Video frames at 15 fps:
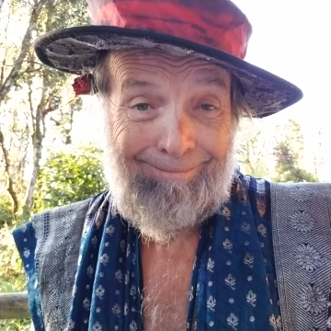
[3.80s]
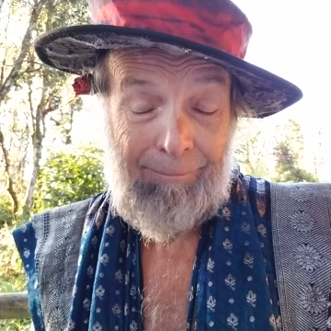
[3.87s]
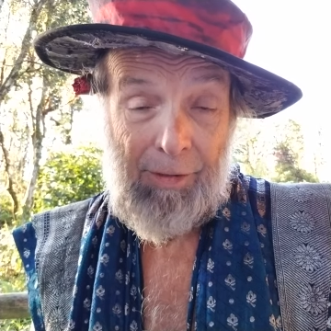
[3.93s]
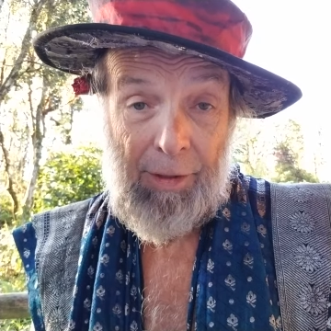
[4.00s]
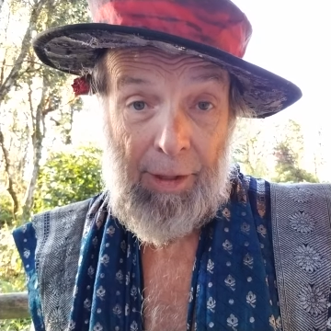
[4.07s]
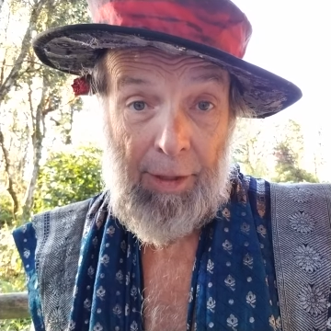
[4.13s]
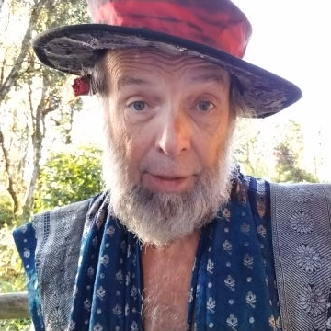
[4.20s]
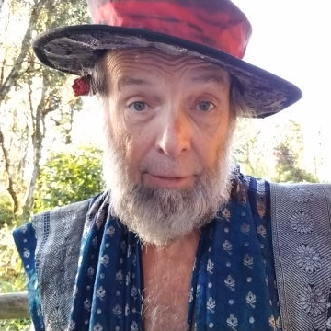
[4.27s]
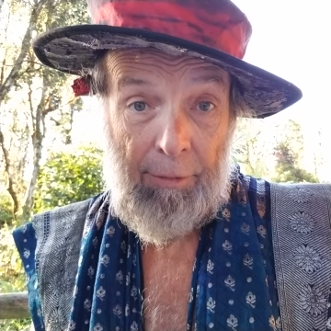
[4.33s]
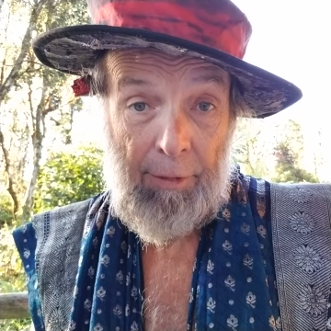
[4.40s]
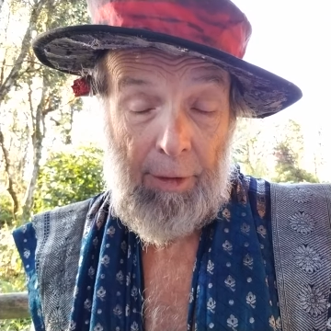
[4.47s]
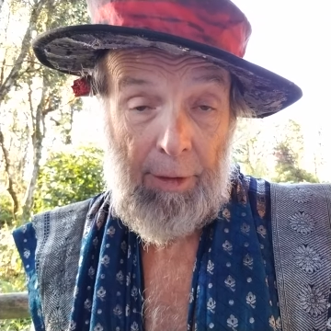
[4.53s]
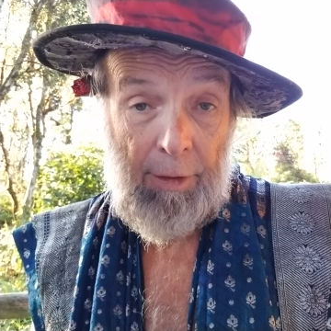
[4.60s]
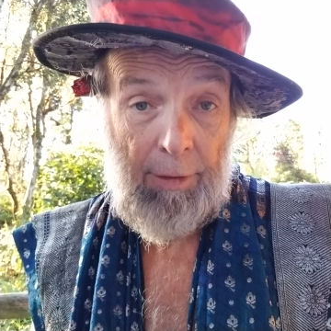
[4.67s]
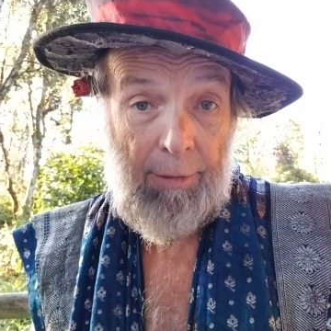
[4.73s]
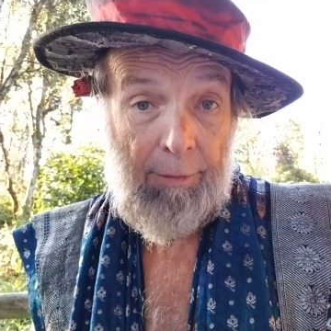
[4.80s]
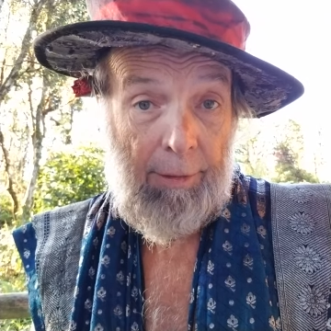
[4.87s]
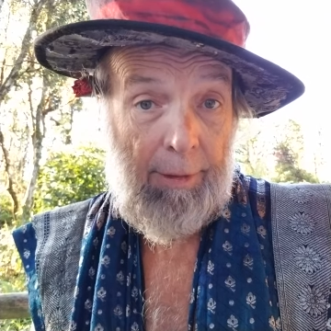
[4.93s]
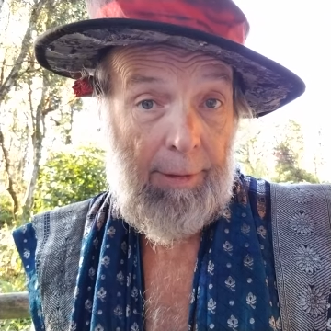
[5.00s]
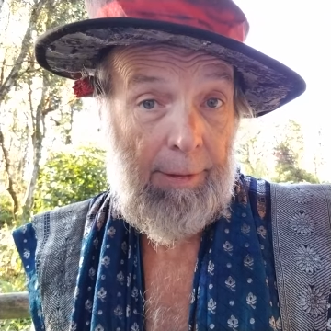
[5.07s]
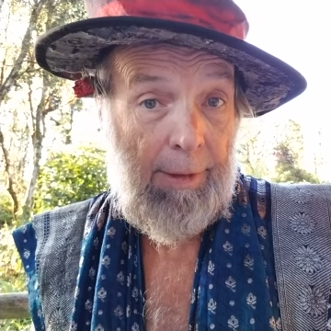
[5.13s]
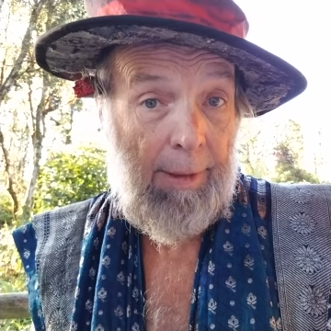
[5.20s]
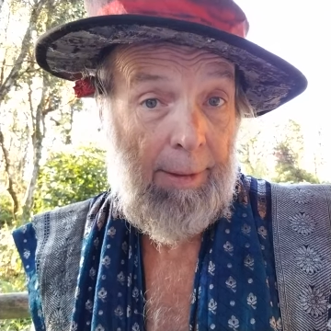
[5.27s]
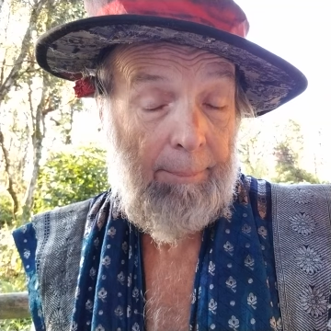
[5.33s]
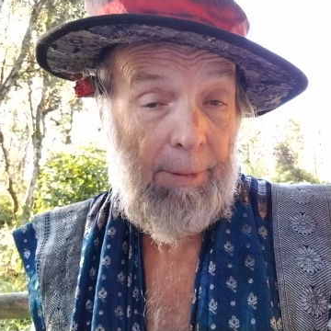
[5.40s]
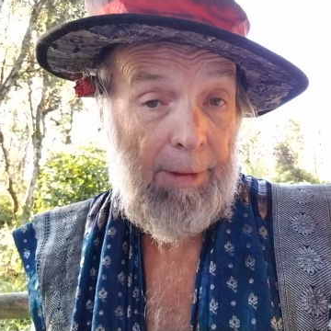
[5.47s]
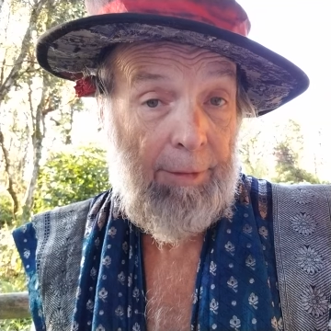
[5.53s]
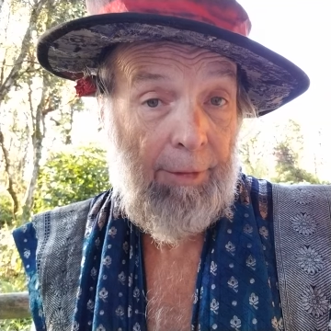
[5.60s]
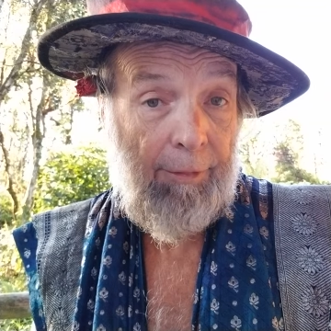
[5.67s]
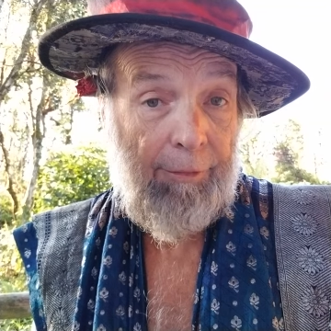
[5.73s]
Yeah, thank you. Yeah,
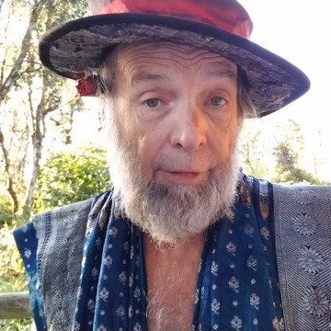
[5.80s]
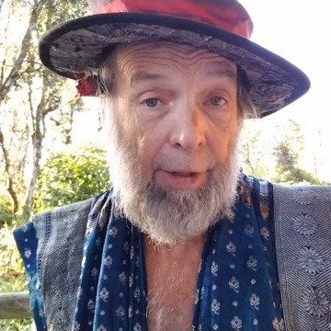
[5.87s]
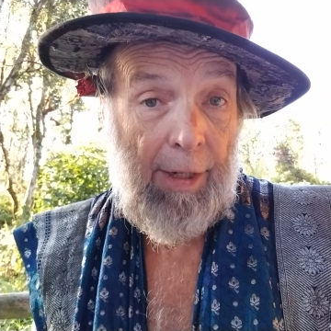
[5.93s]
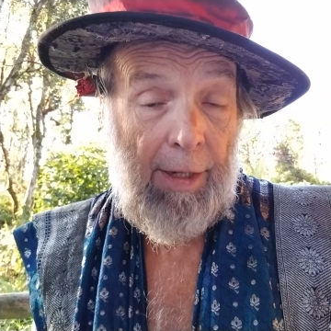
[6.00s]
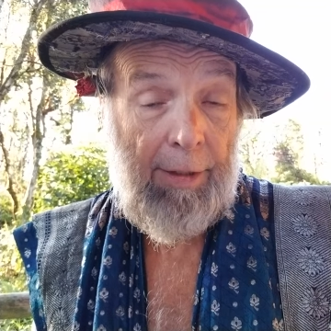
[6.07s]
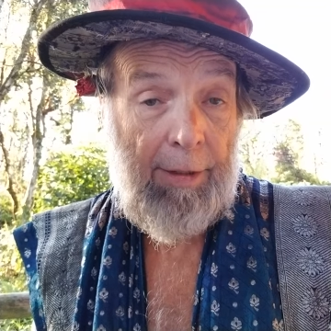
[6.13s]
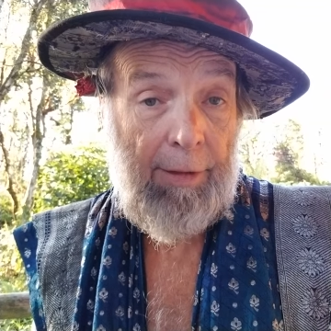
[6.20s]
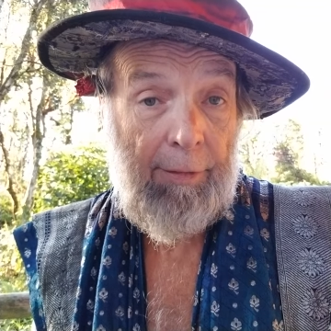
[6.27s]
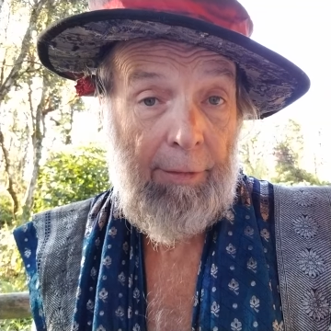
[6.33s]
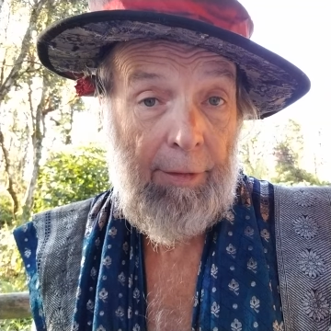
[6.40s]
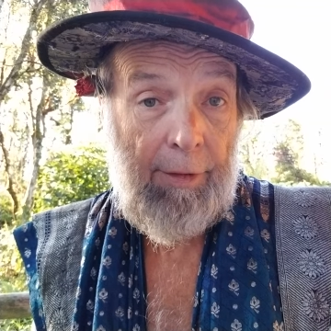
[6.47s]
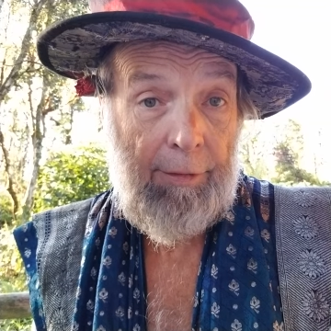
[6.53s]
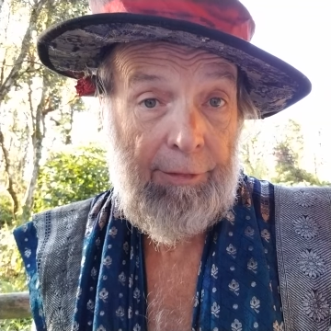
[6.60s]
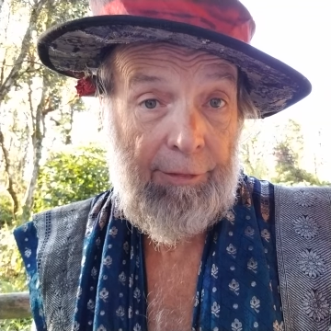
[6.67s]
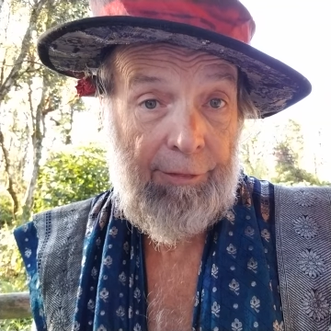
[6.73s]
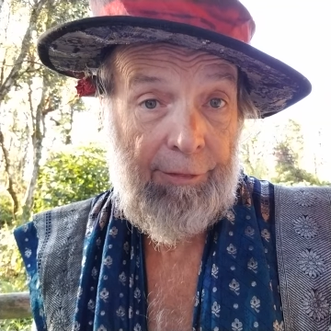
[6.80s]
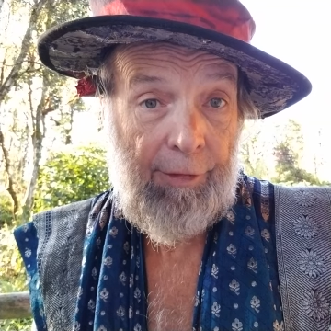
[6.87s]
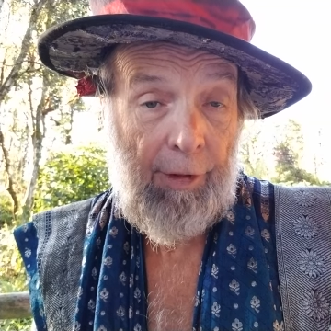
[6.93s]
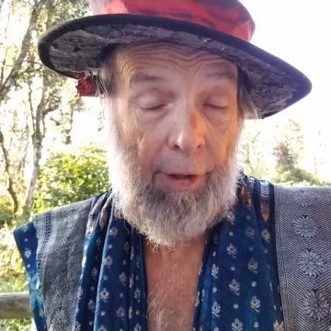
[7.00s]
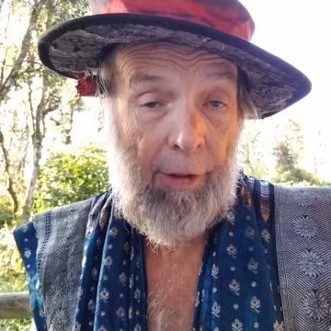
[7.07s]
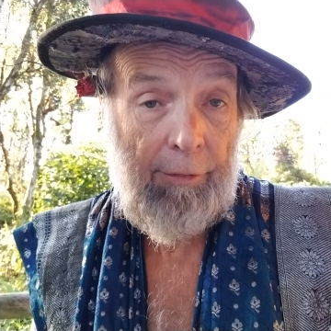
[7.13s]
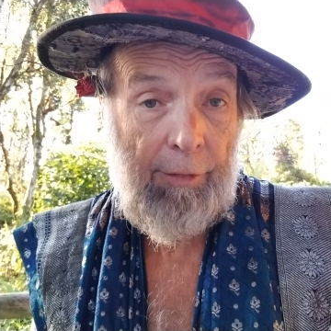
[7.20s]
because they had these uh,